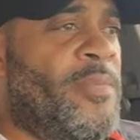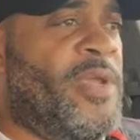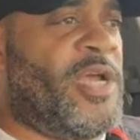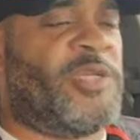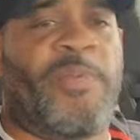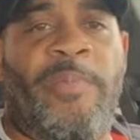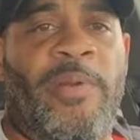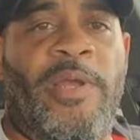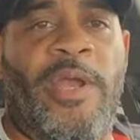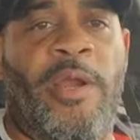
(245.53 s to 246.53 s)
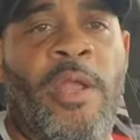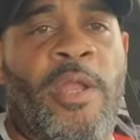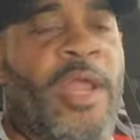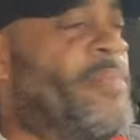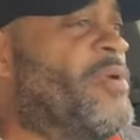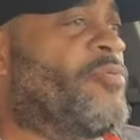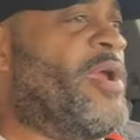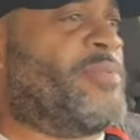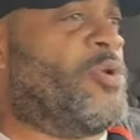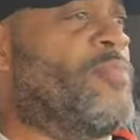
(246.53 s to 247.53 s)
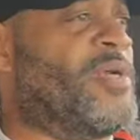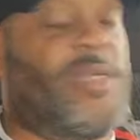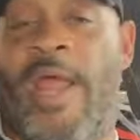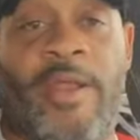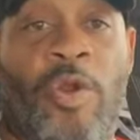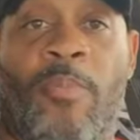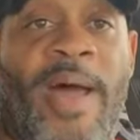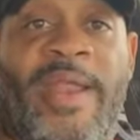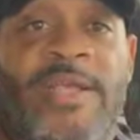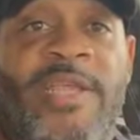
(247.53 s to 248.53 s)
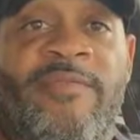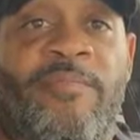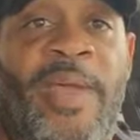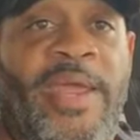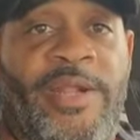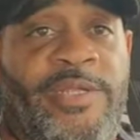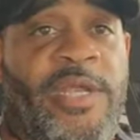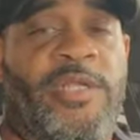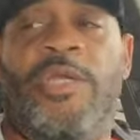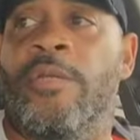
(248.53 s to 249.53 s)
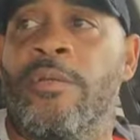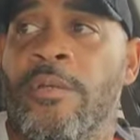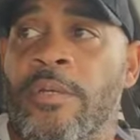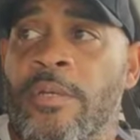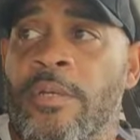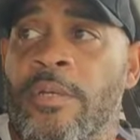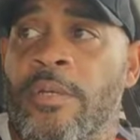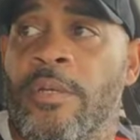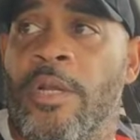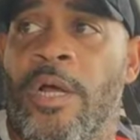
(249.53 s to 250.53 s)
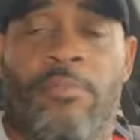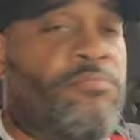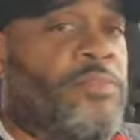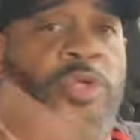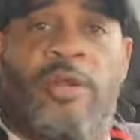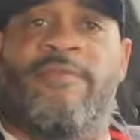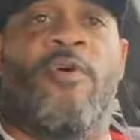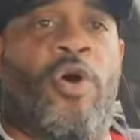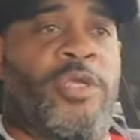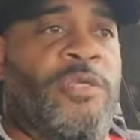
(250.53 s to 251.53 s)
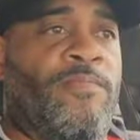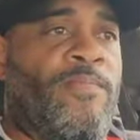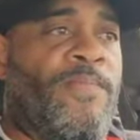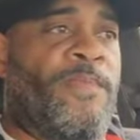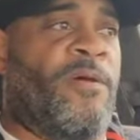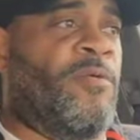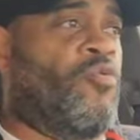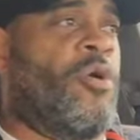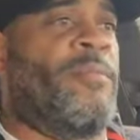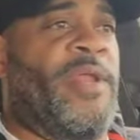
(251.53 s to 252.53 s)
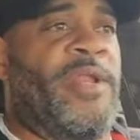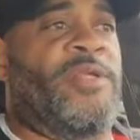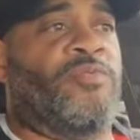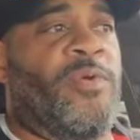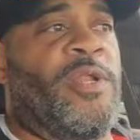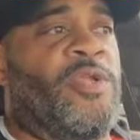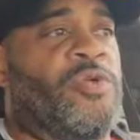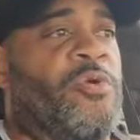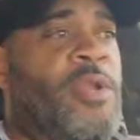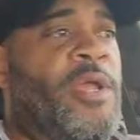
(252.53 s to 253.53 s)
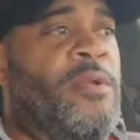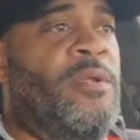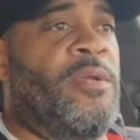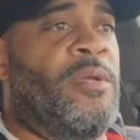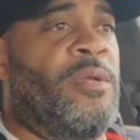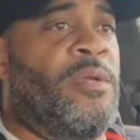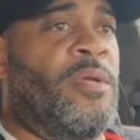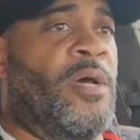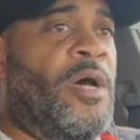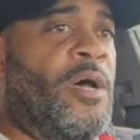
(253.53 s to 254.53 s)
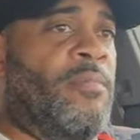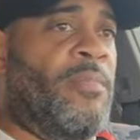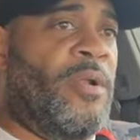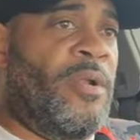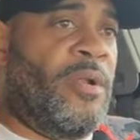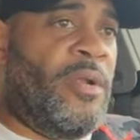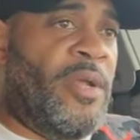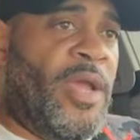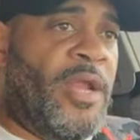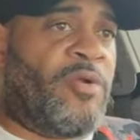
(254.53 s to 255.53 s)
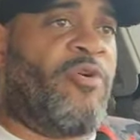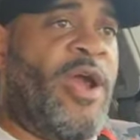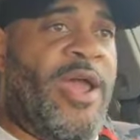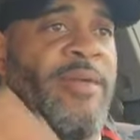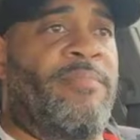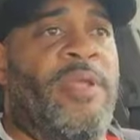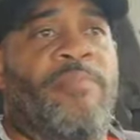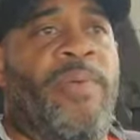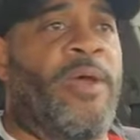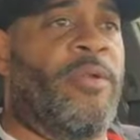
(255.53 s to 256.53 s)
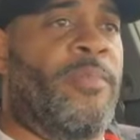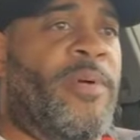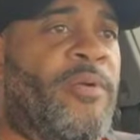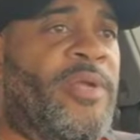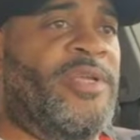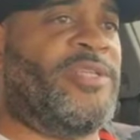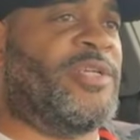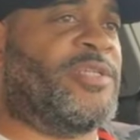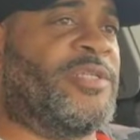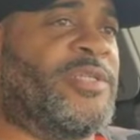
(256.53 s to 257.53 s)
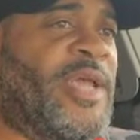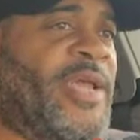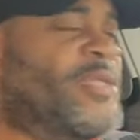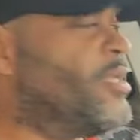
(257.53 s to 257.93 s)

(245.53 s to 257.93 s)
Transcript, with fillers: because people are hearing they've been raped so much and now nobody's even paying attention um, to the voice of the woman that has really truly um, had a crime impaled upon her. It's just a sad